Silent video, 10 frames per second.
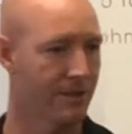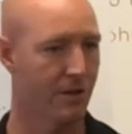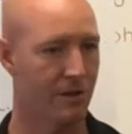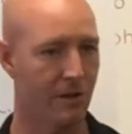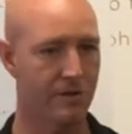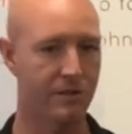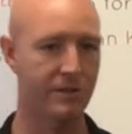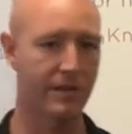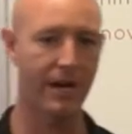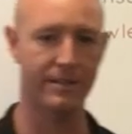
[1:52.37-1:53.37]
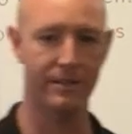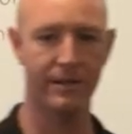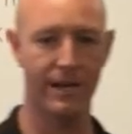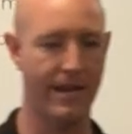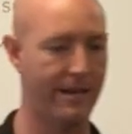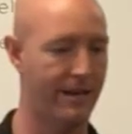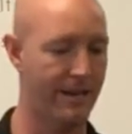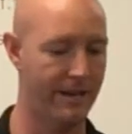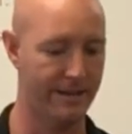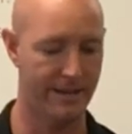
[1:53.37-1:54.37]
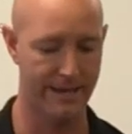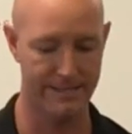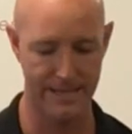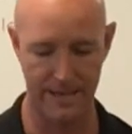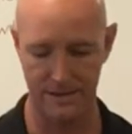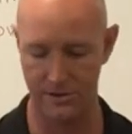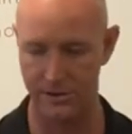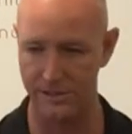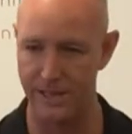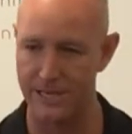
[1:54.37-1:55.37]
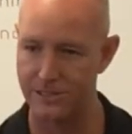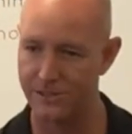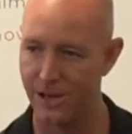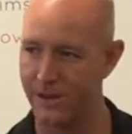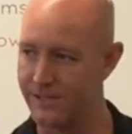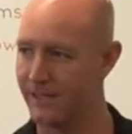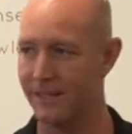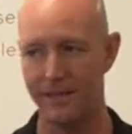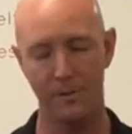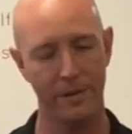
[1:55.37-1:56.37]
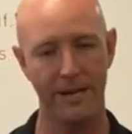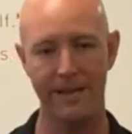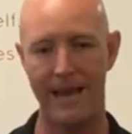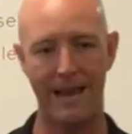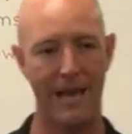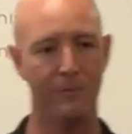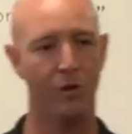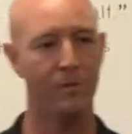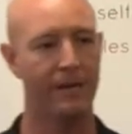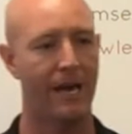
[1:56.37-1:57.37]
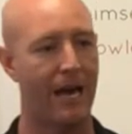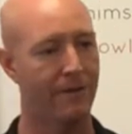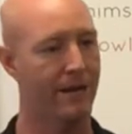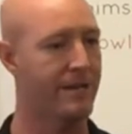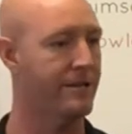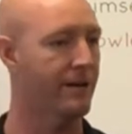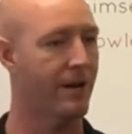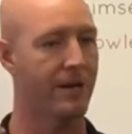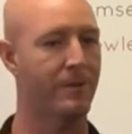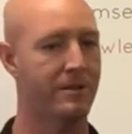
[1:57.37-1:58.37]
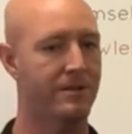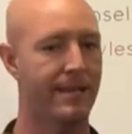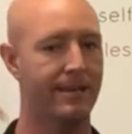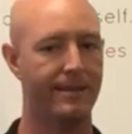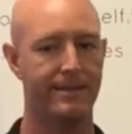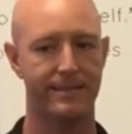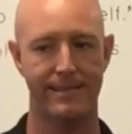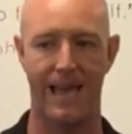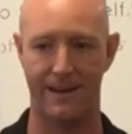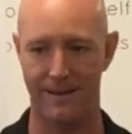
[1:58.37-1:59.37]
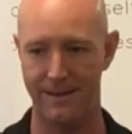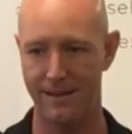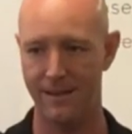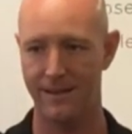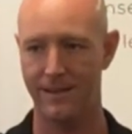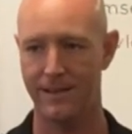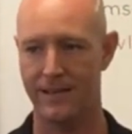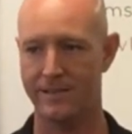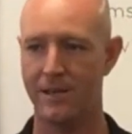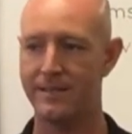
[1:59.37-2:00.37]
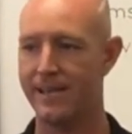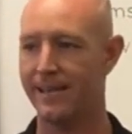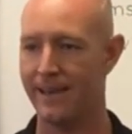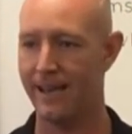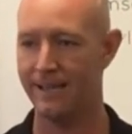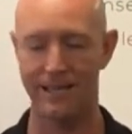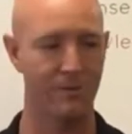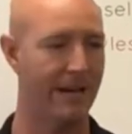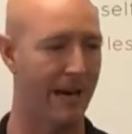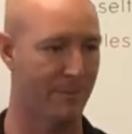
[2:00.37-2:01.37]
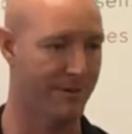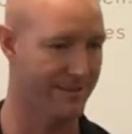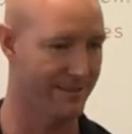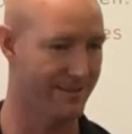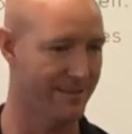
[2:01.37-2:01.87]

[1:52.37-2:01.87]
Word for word: So you go to your doctor and, and they say your cholesterol is a little bit in that abnormally high range. I recommend you take this statin. And so you take that, guess what happens?